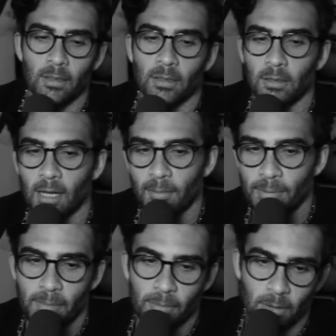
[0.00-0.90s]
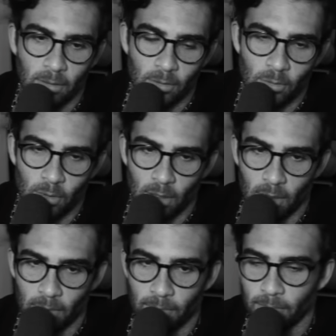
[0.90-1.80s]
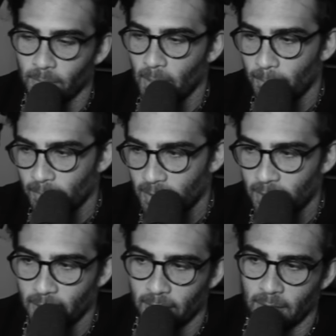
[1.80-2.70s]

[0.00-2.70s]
a lot of people who are empathetic